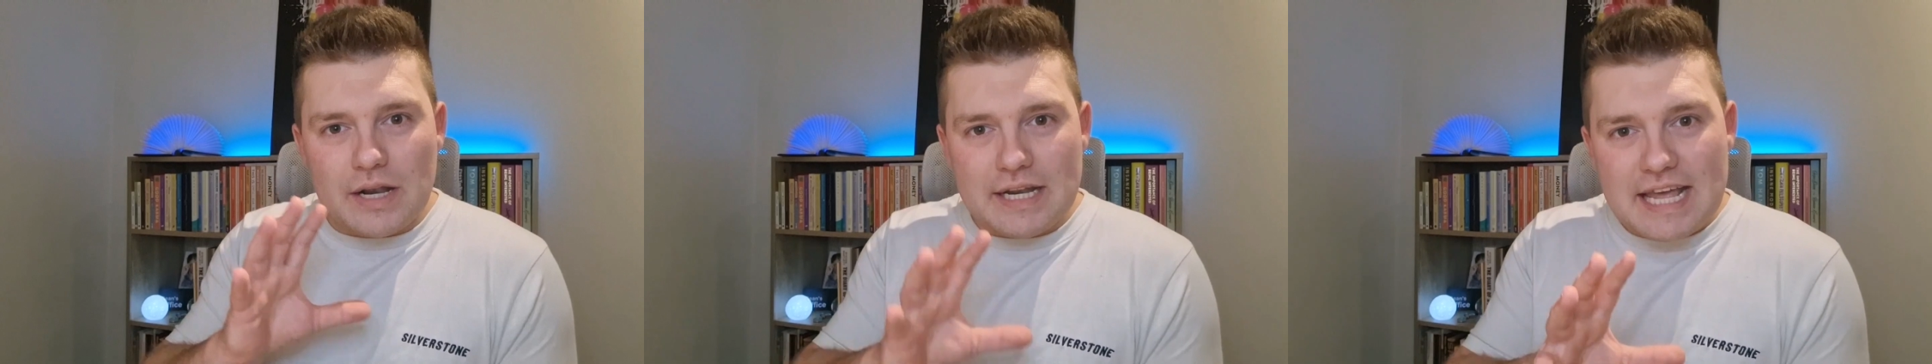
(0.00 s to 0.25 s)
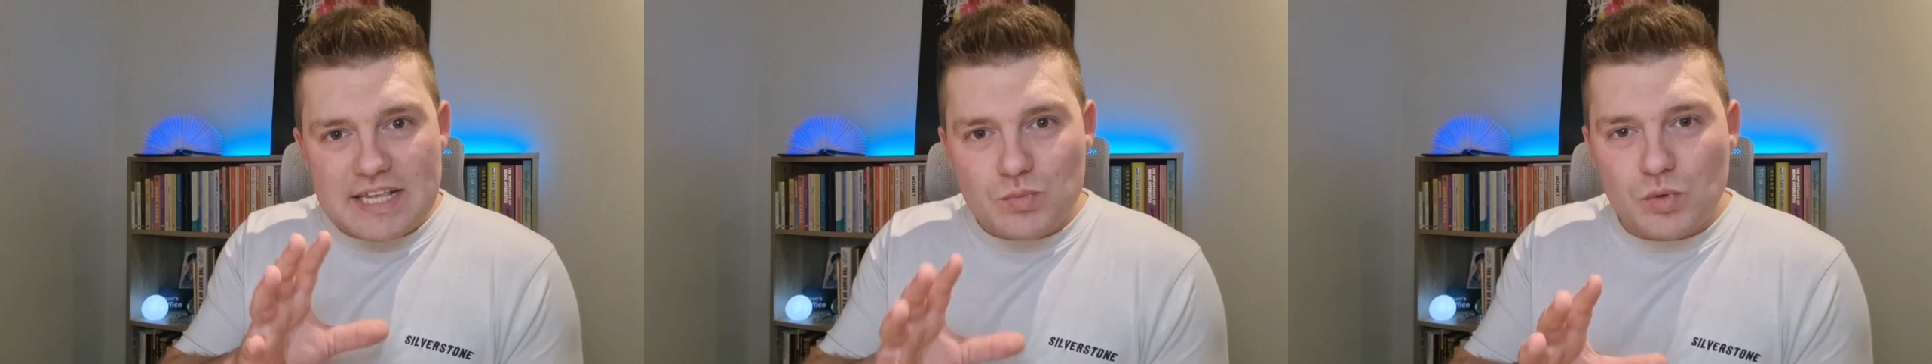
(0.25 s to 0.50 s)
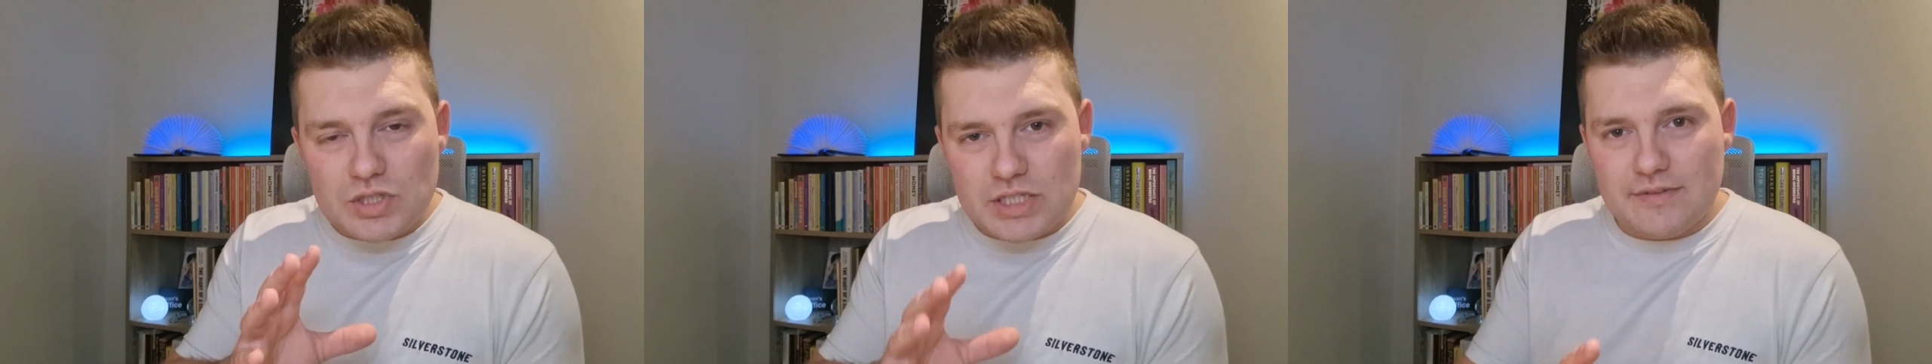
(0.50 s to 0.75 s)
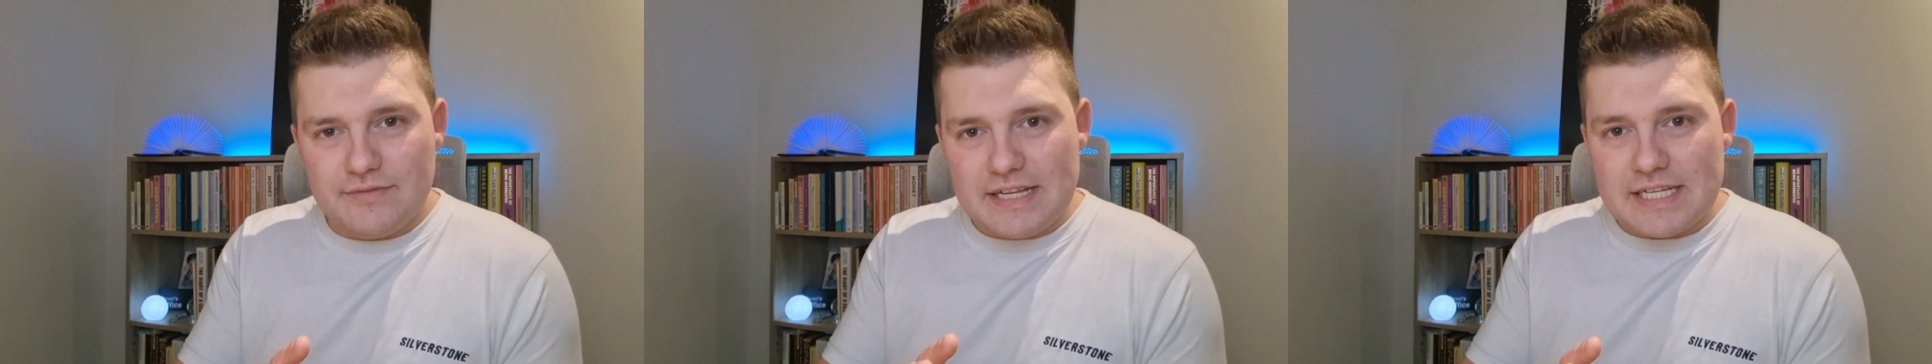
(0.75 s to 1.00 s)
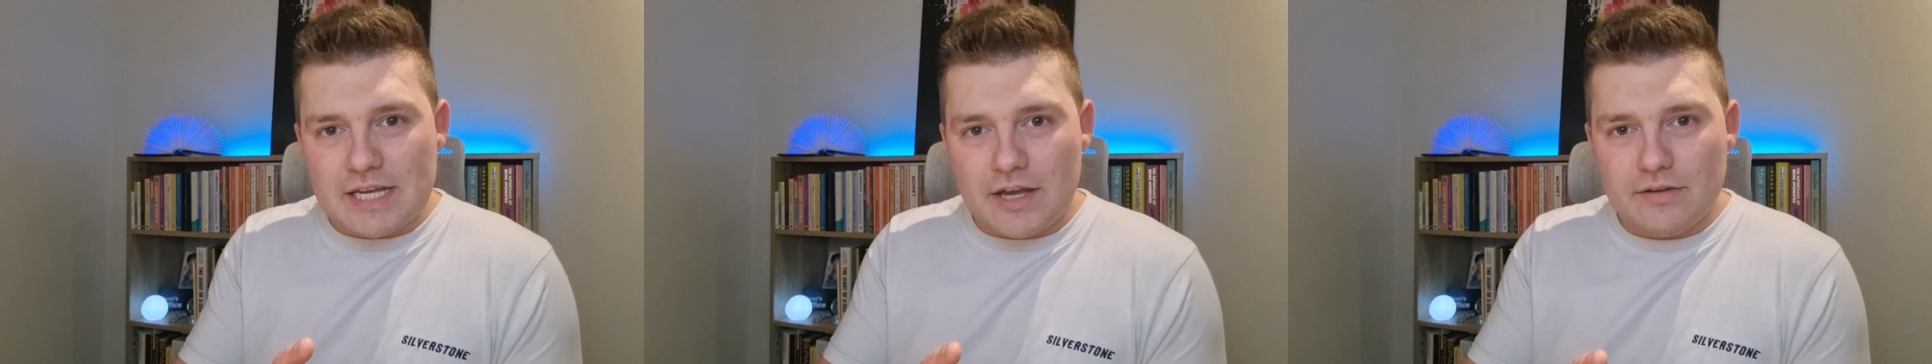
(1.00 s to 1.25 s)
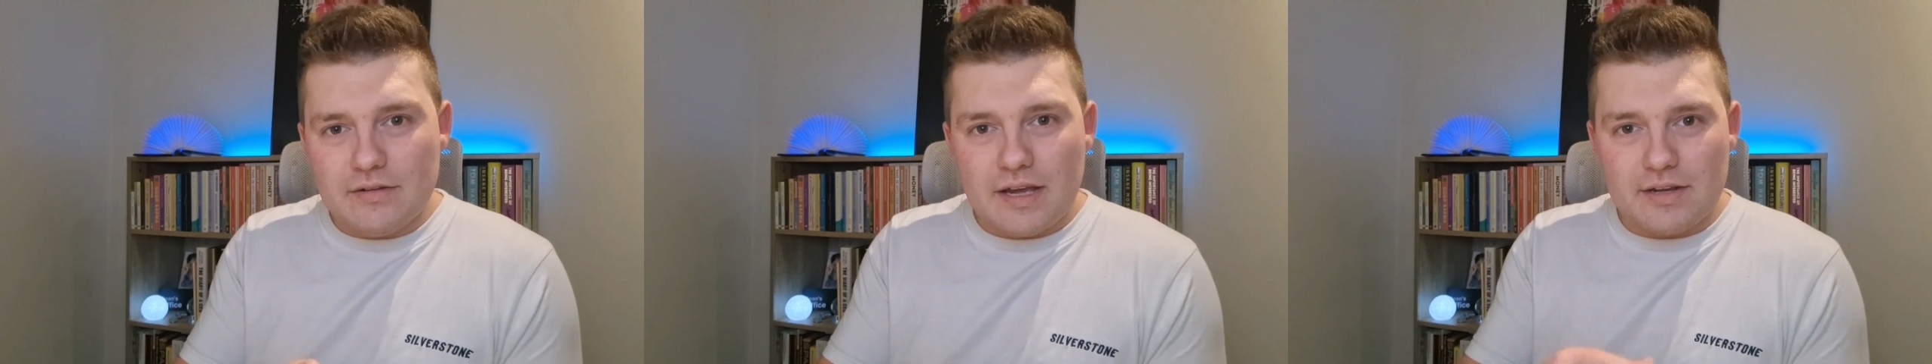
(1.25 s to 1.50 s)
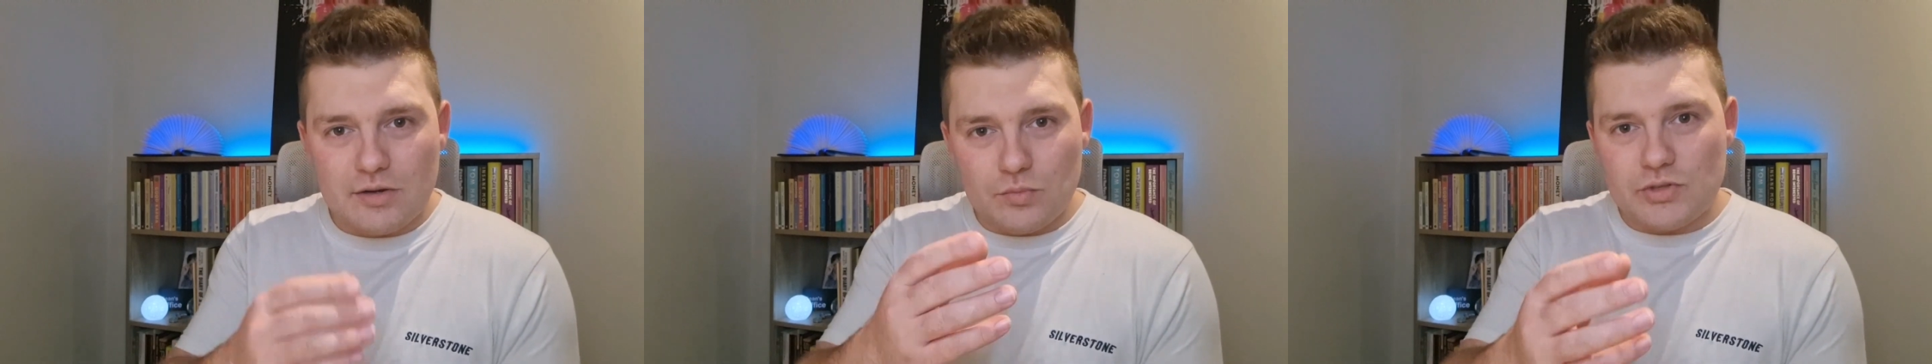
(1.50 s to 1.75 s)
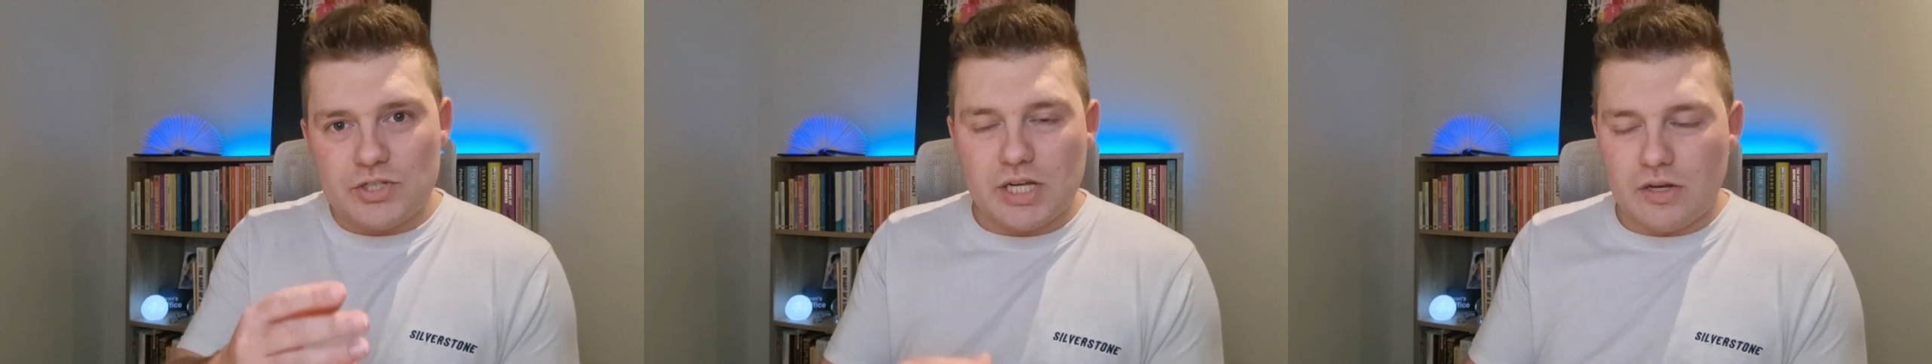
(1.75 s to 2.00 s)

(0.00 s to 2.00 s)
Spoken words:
Let's watch the video and I'll watch